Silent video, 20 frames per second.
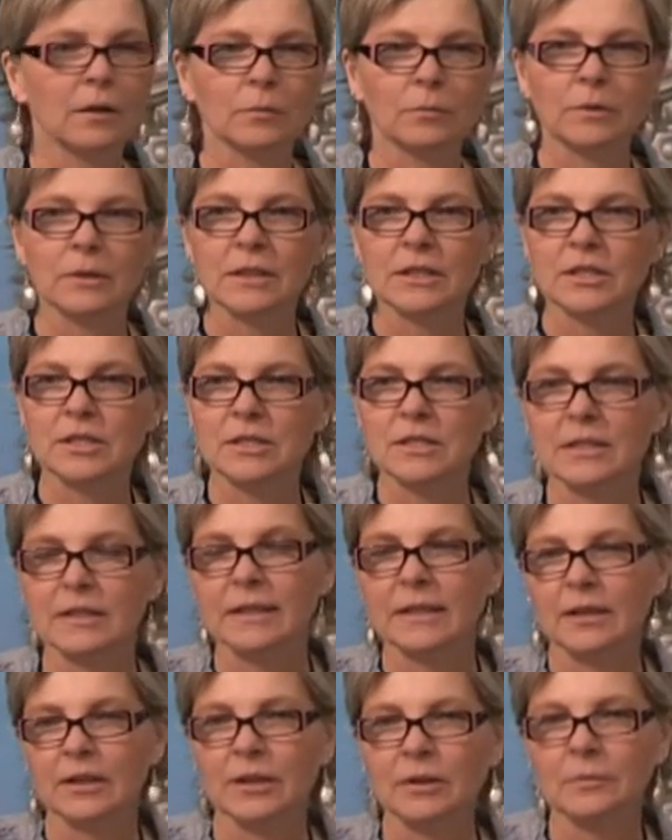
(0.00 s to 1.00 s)
religious
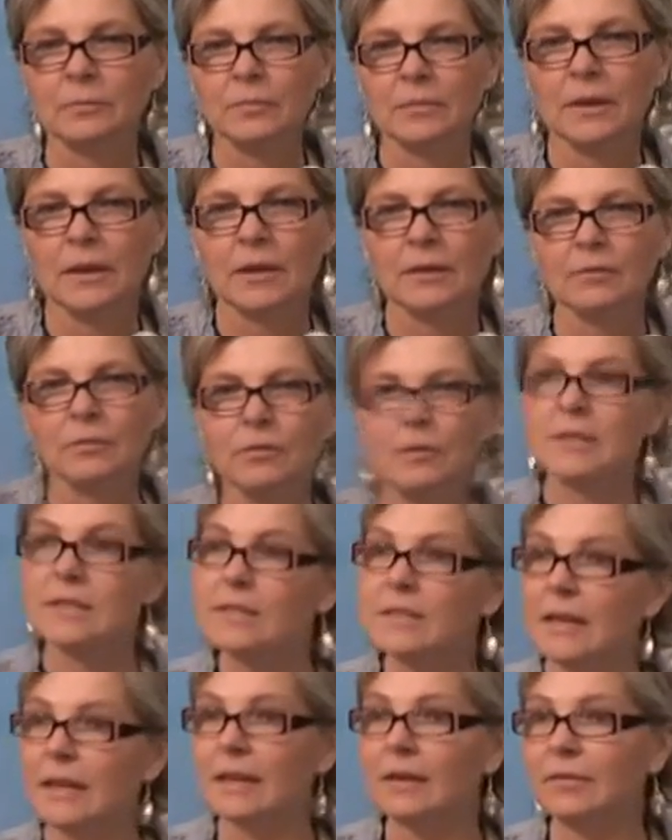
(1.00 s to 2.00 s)
leader for the
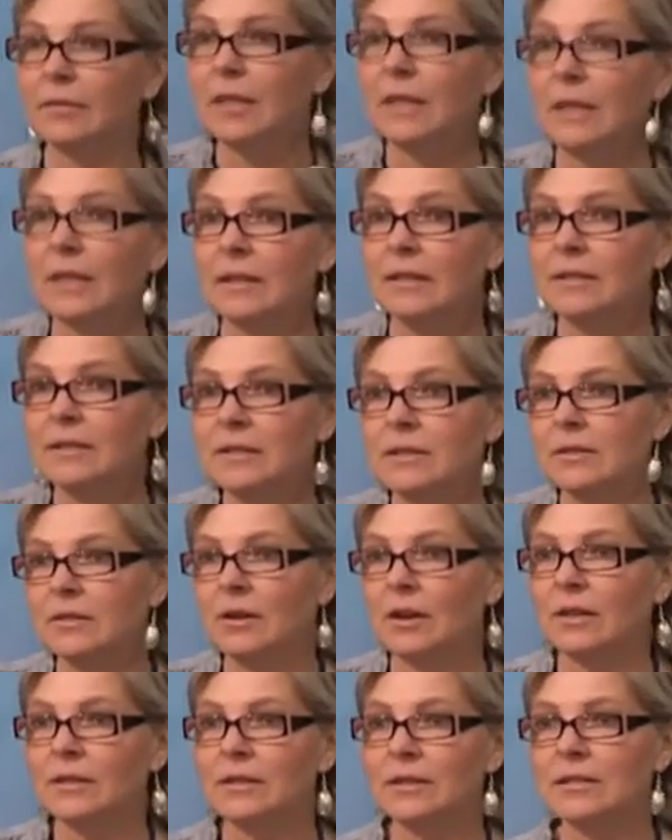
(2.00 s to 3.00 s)
sake of ease,
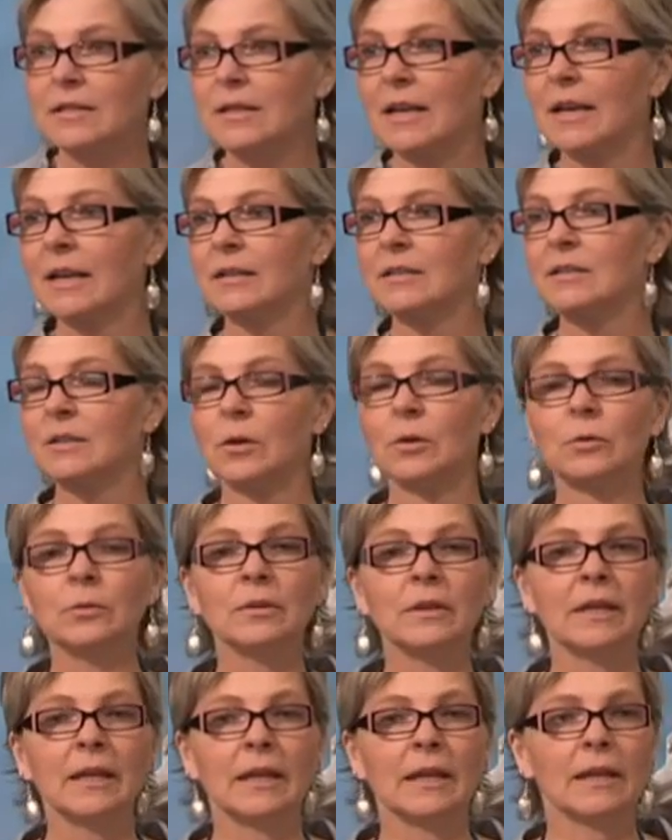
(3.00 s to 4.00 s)
not to say it's
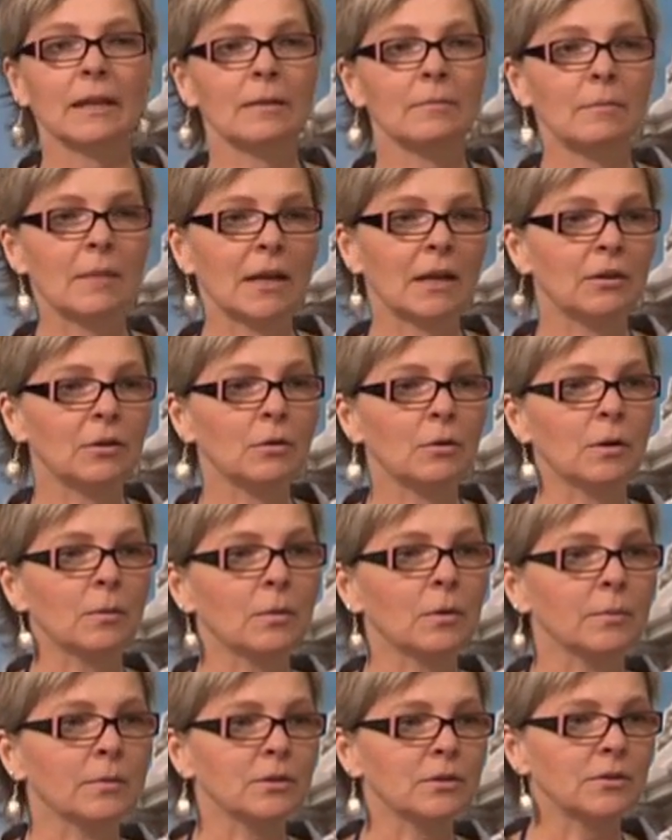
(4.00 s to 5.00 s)
only men who are
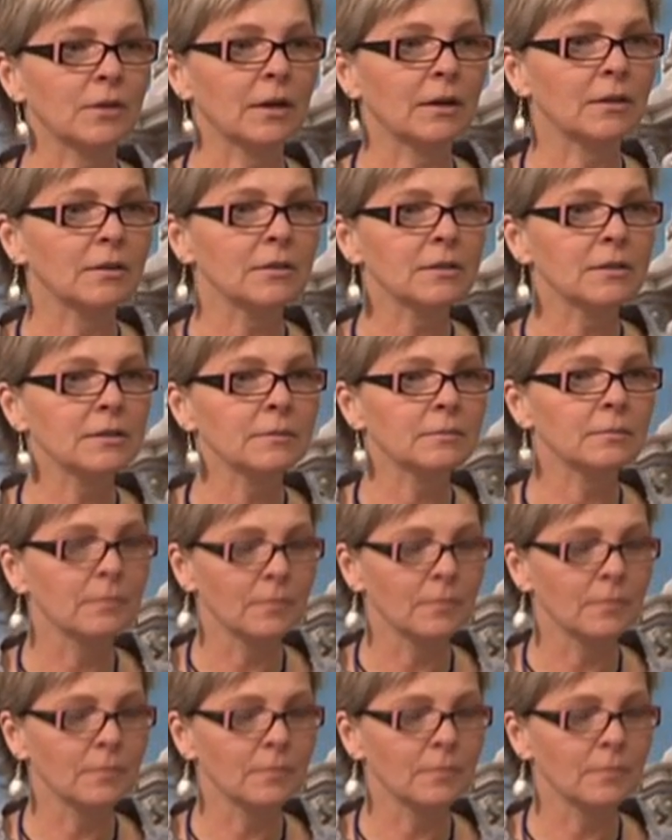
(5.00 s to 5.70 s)
perpetrators.